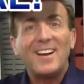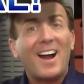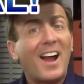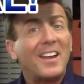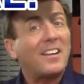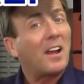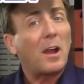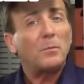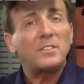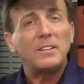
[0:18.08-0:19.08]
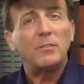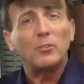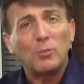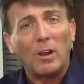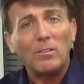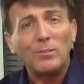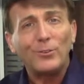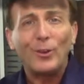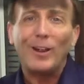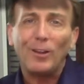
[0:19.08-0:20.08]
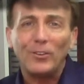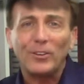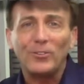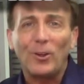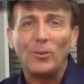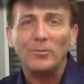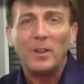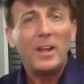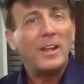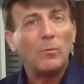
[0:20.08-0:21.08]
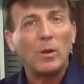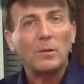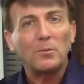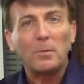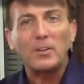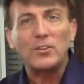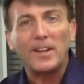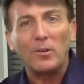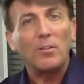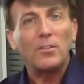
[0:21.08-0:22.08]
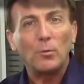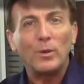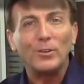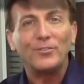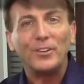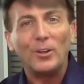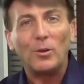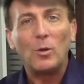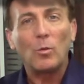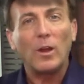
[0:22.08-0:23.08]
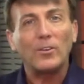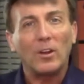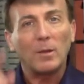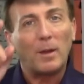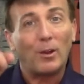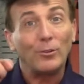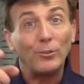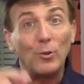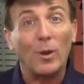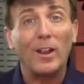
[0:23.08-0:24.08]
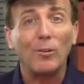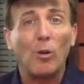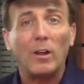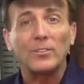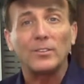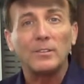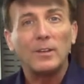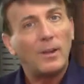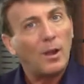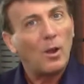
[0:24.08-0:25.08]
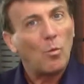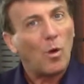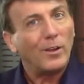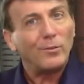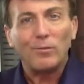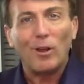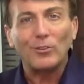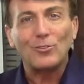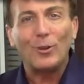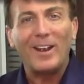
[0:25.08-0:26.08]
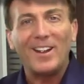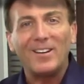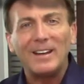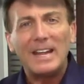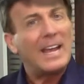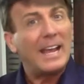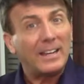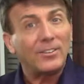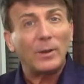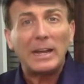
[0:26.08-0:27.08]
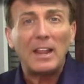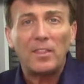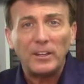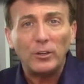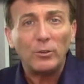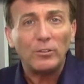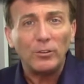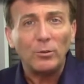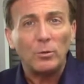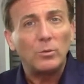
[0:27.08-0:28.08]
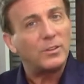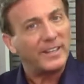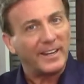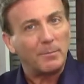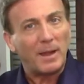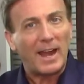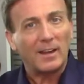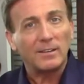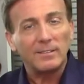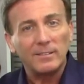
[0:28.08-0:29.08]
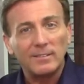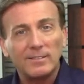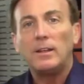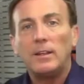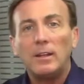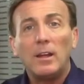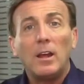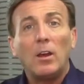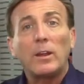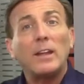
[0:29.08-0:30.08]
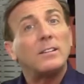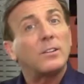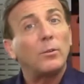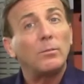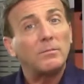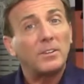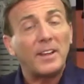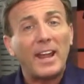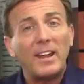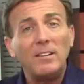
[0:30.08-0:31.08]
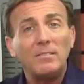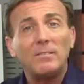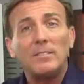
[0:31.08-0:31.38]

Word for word: Hi, I'm Steve Luttrell, your hair loss consultant, and welcome to my channel, The Real Deal, where I talk about your hair loss, why you've lost your hair, and is there anything you can do to get it back? Okay, so today